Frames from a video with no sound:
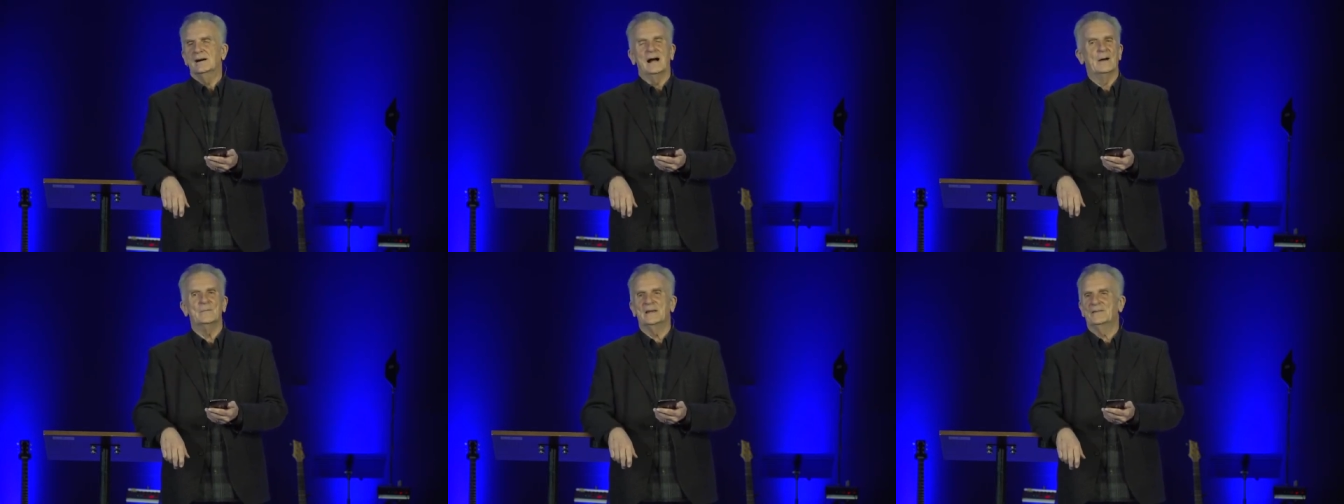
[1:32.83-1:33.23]

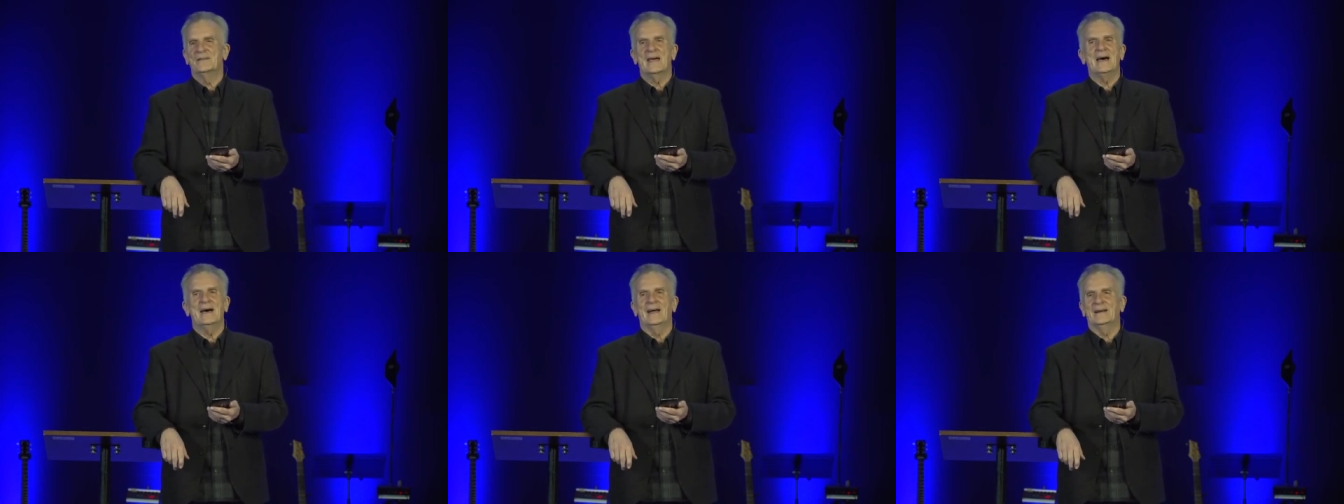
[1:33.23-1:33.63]
I mean,
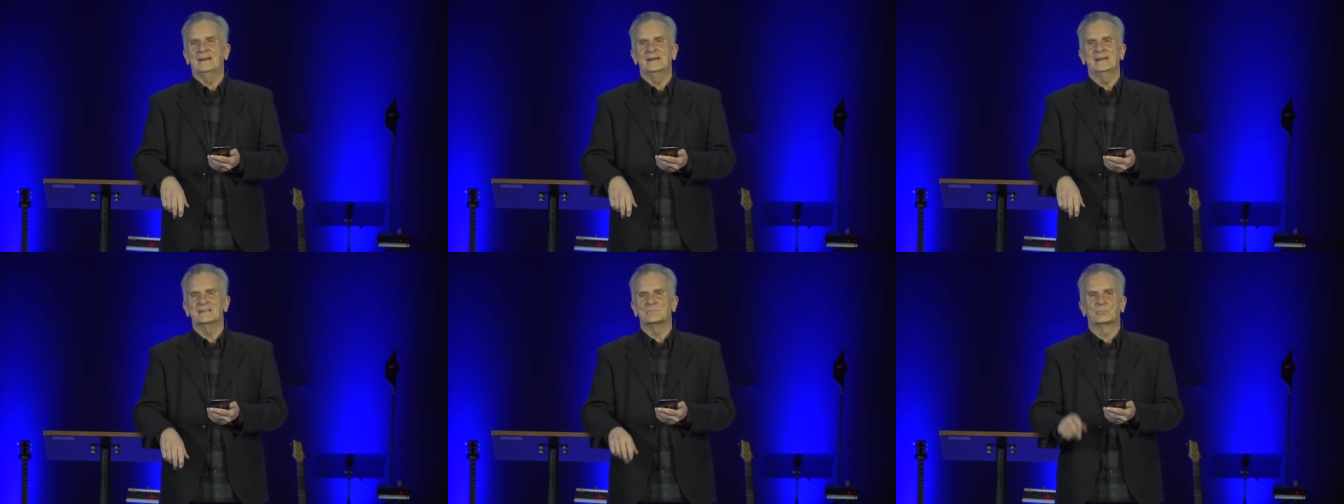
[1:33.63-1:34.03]
that
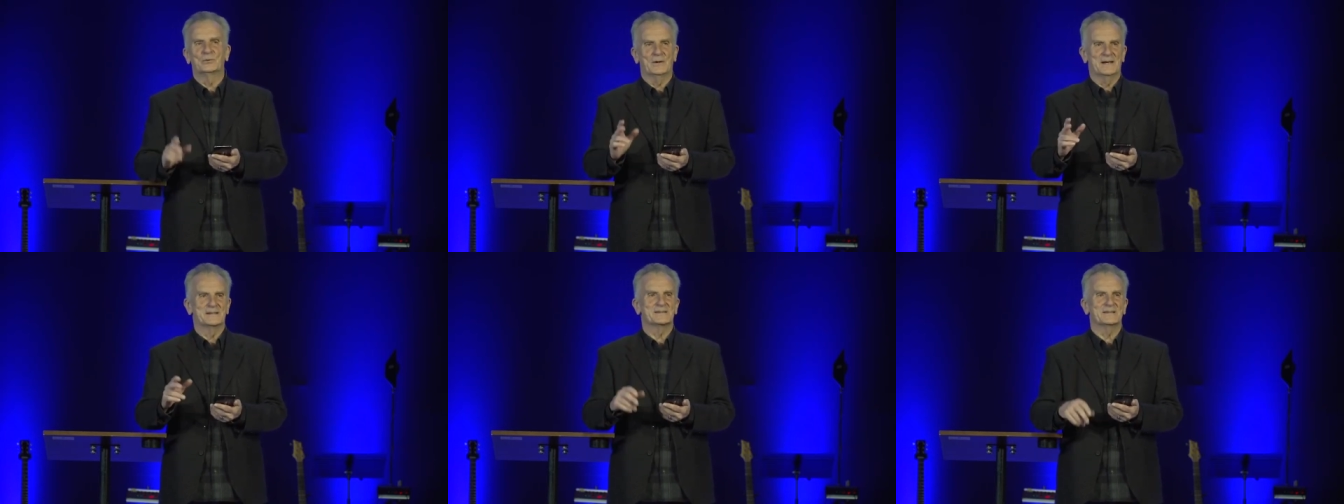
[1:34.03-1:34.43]
is
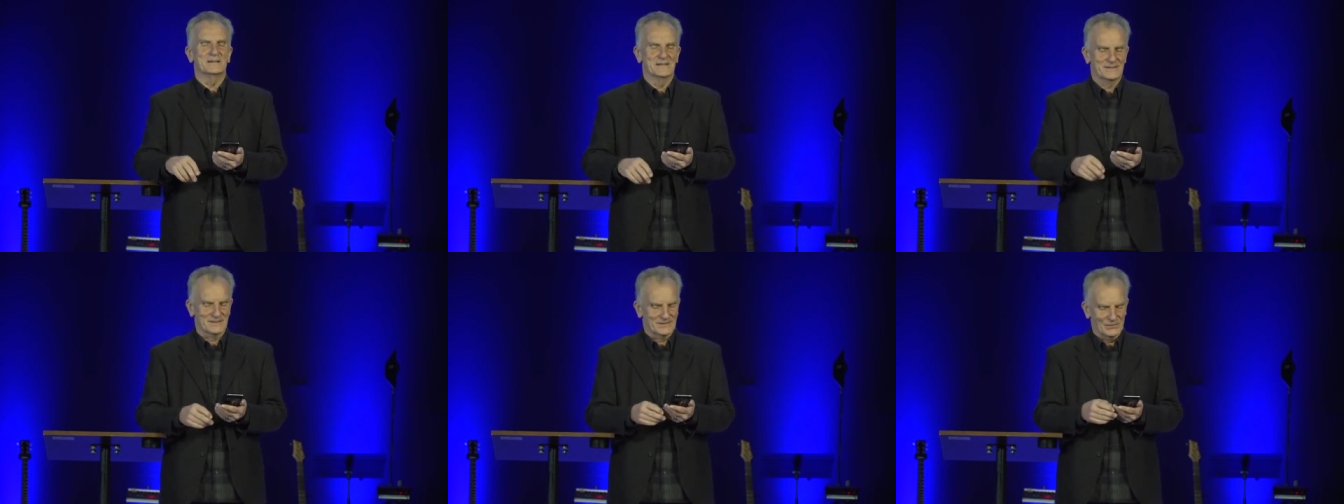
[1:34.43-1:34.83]

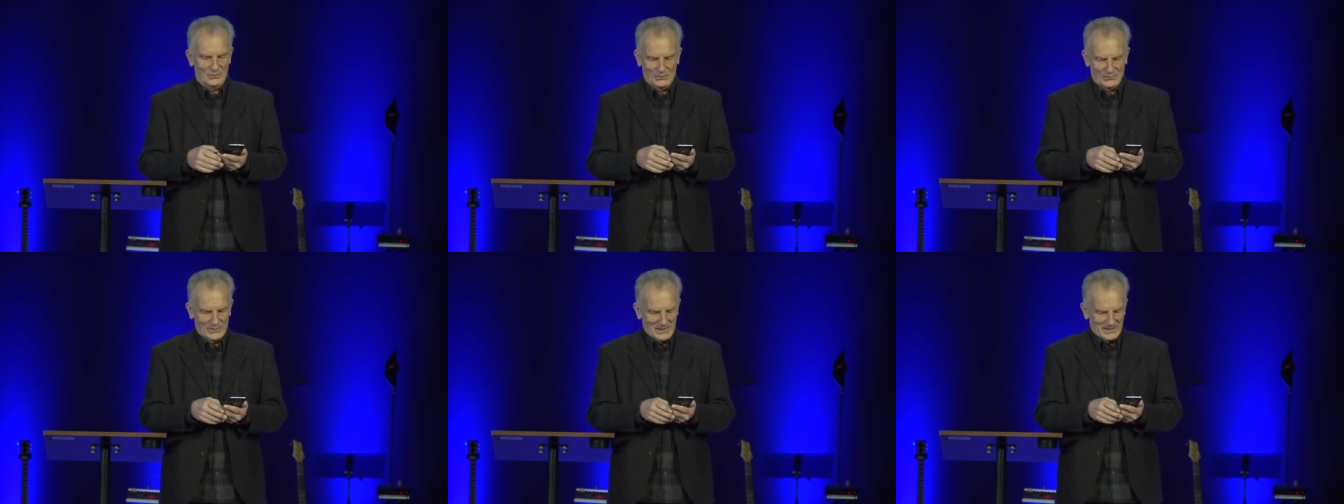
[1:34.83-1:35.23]
priceless.
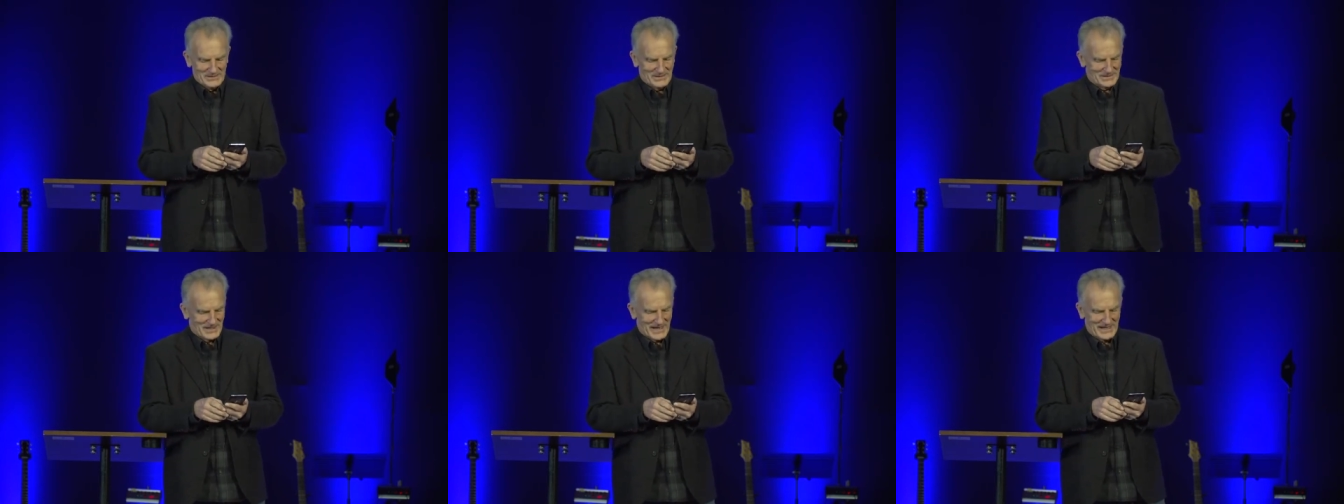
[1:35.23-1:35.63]
So
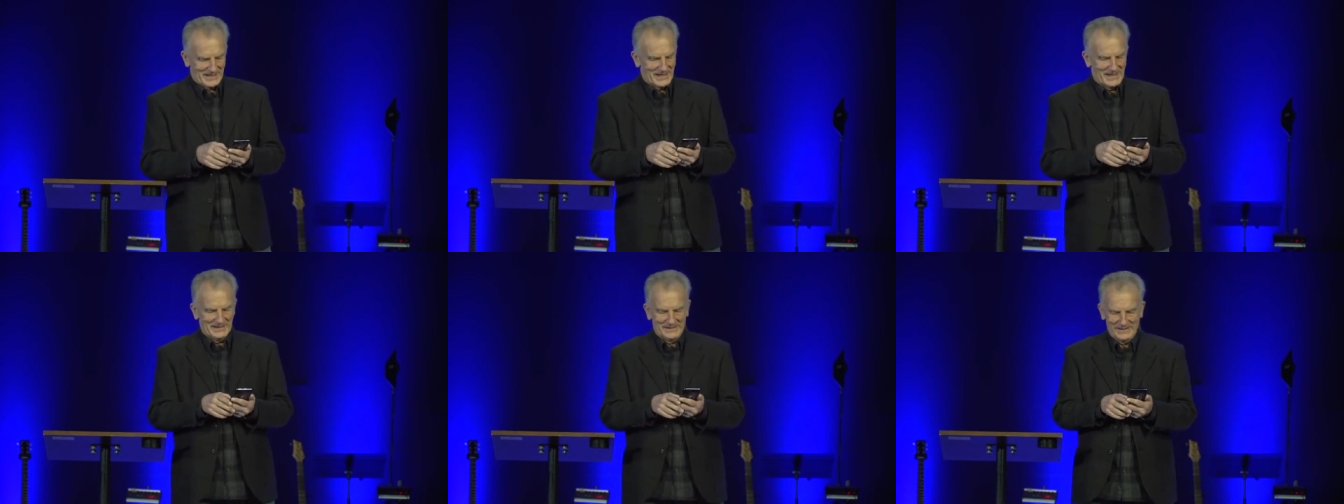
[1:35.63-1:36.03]
just hang
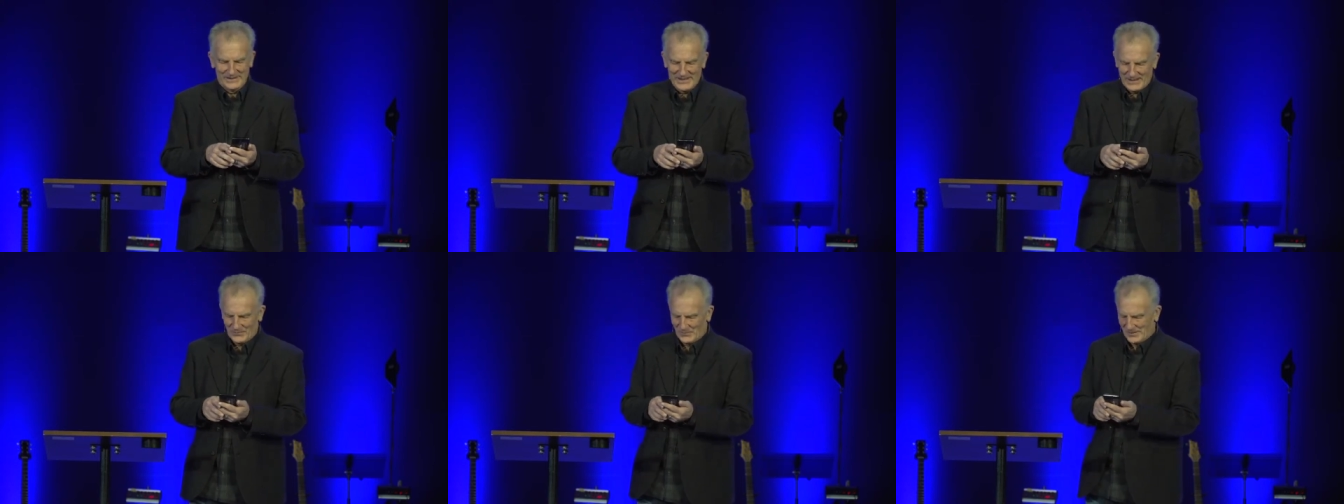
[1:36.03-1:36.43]
on to
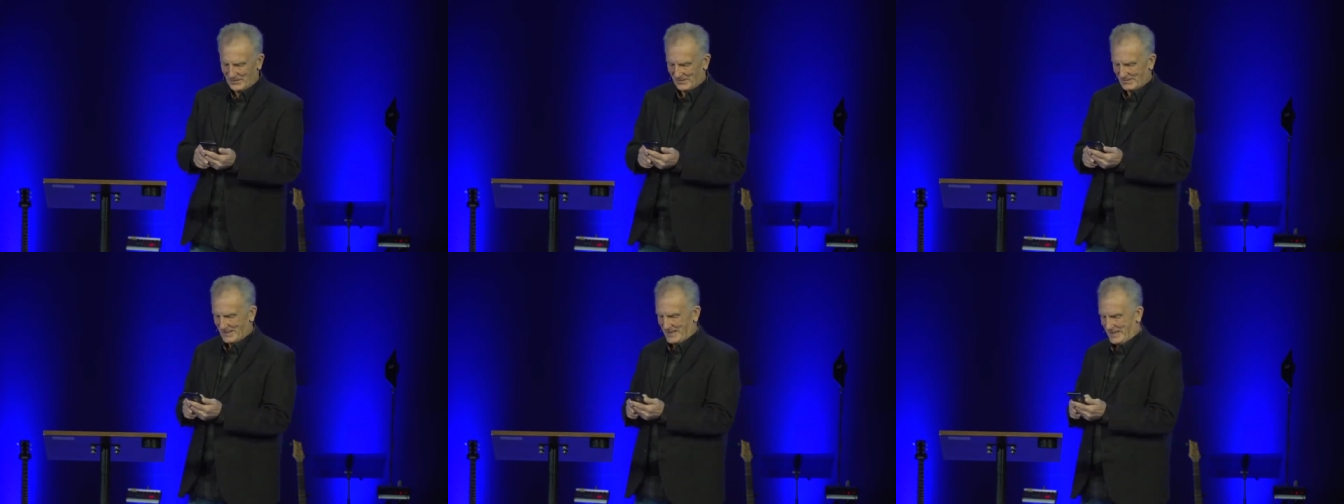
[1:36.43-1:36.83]
that one,
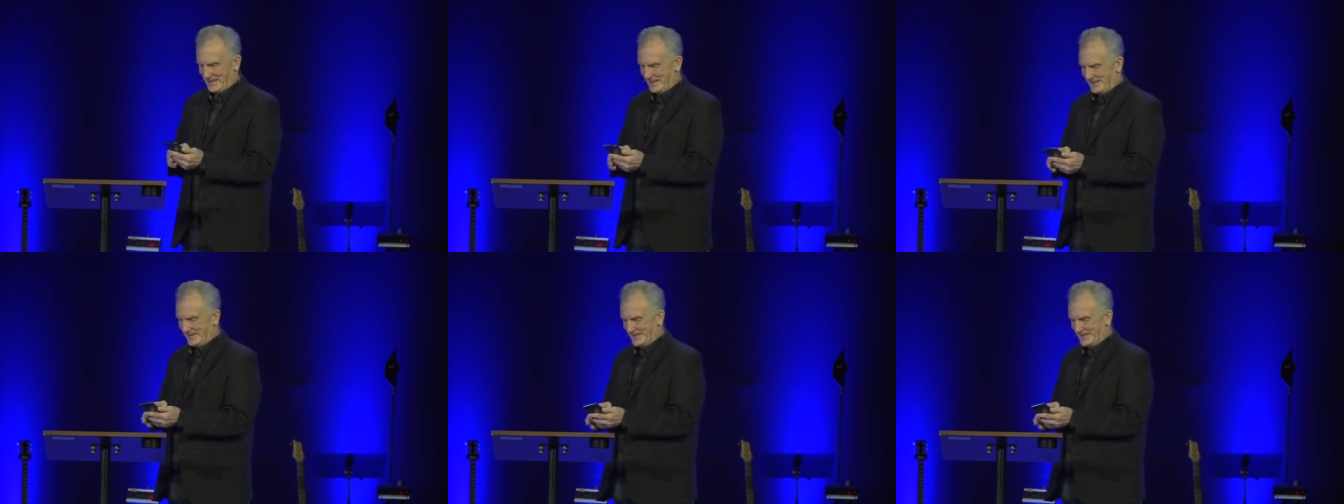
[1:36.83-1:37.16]
all right?